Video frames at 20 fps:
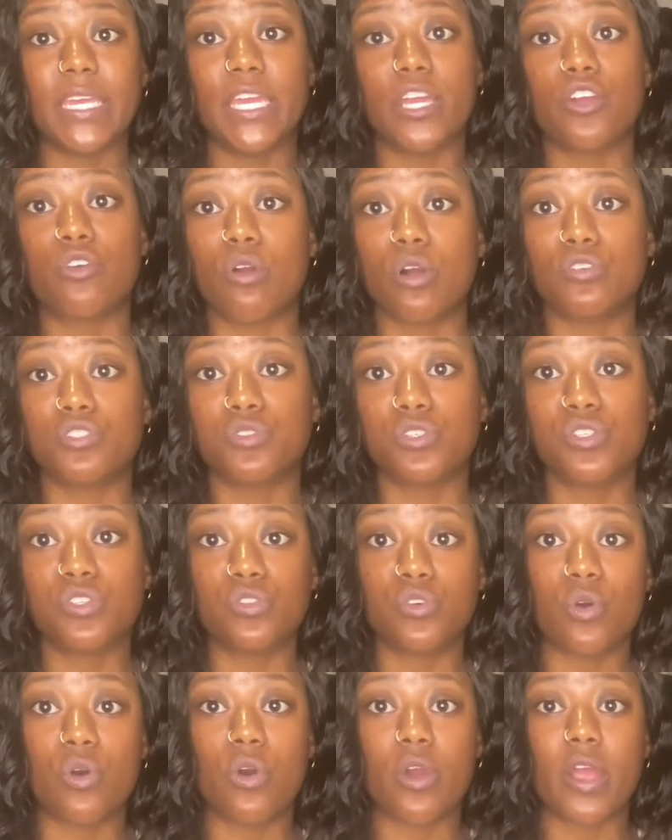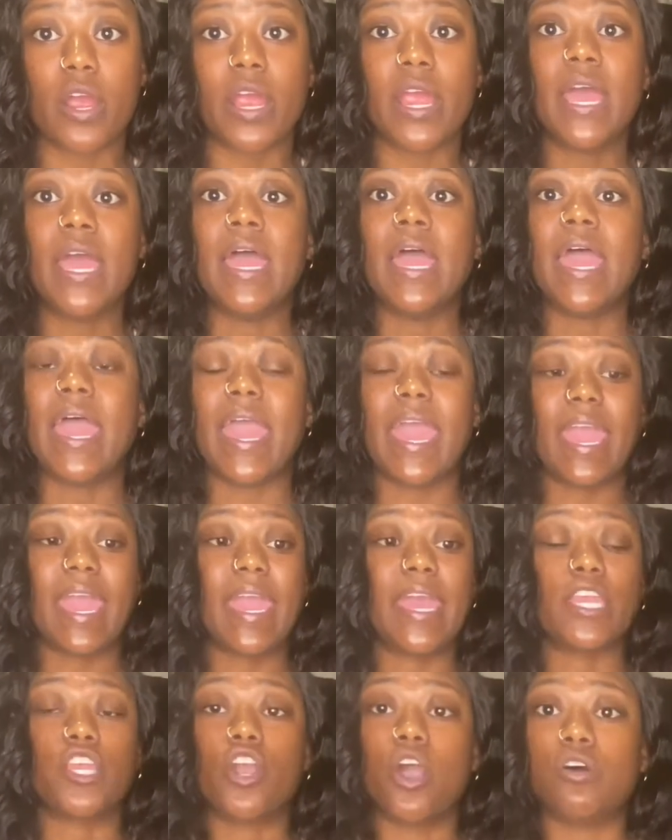grocery store
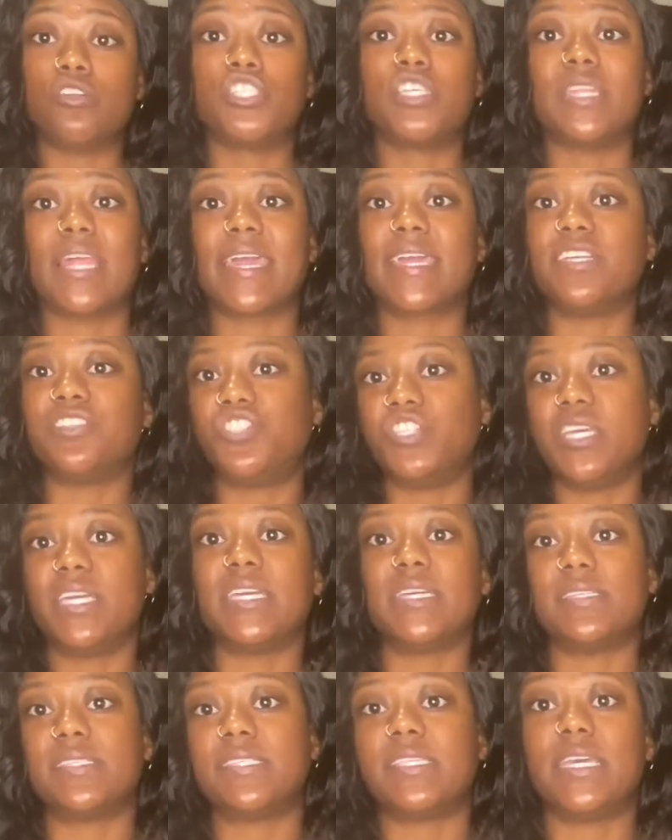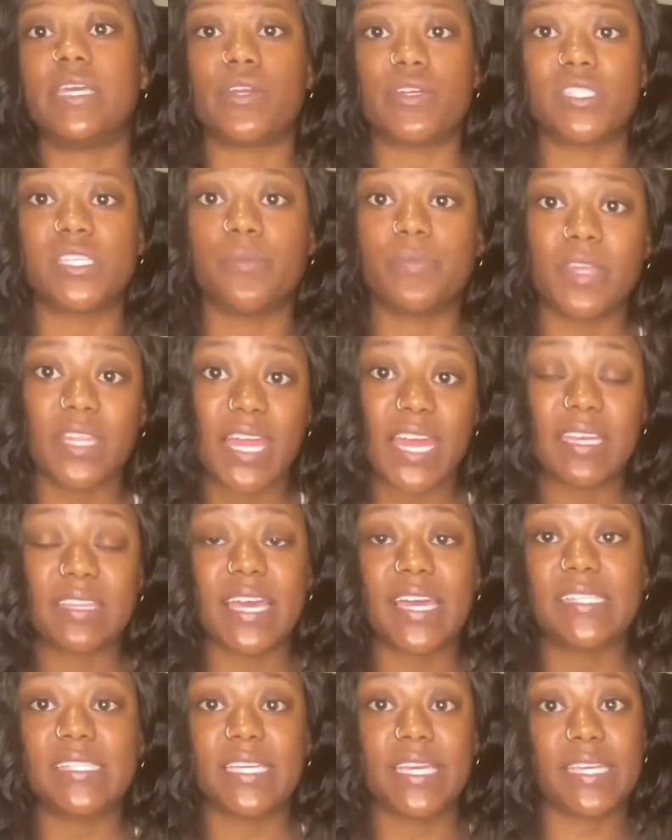and go to like a GNC or something like
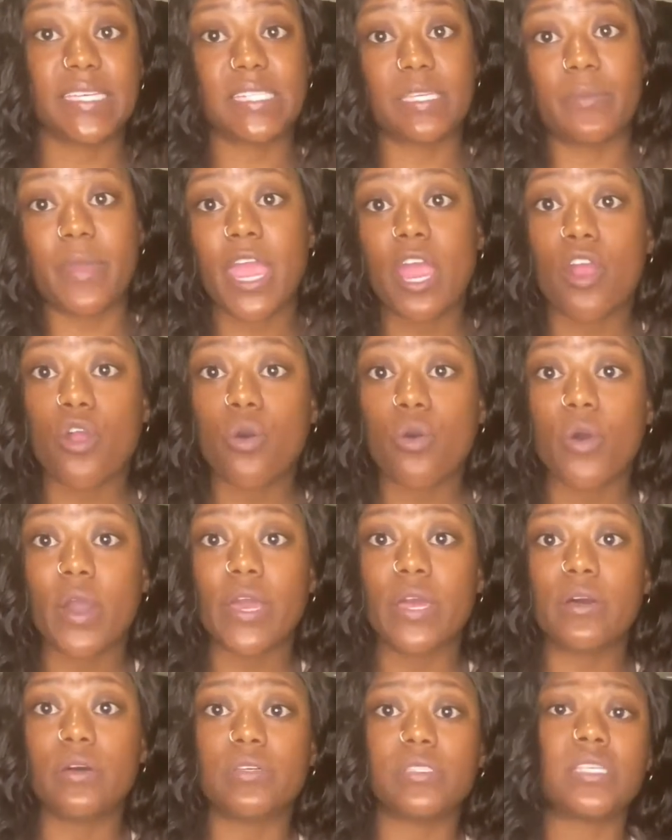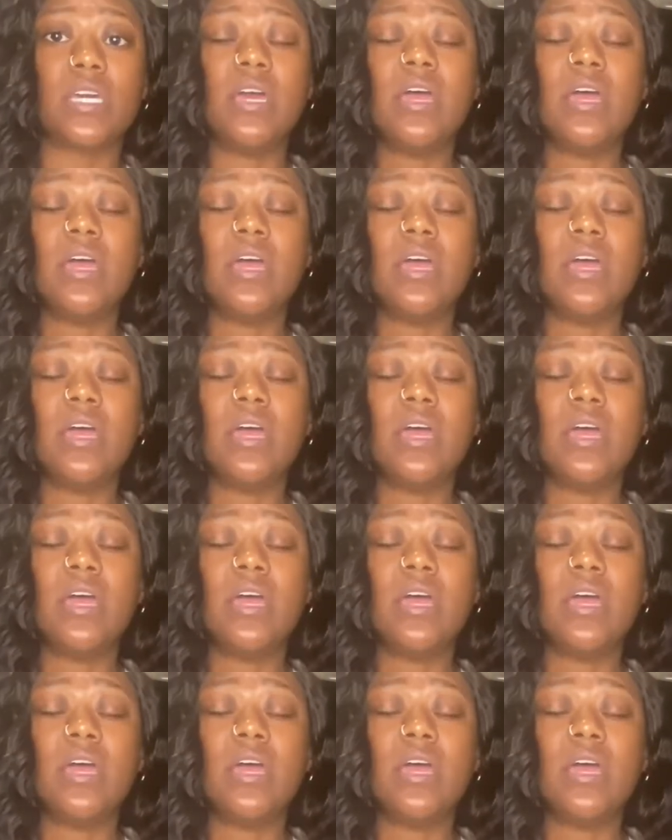that to get some hair oils.